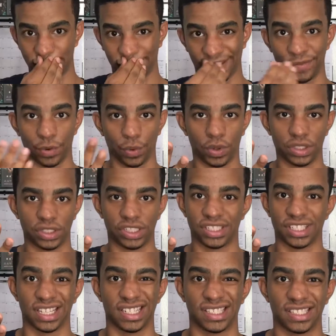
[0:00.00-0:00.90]
everyone's
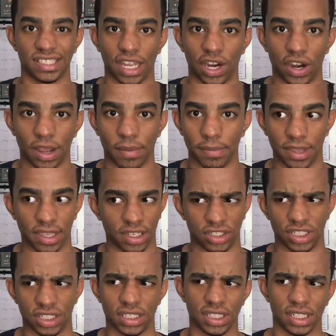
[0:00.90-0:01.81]
just gonna stare at me and
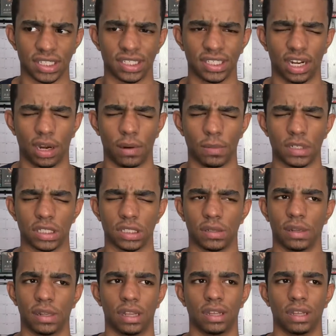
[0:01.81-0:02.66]
she's gonna stare at me. She's gonna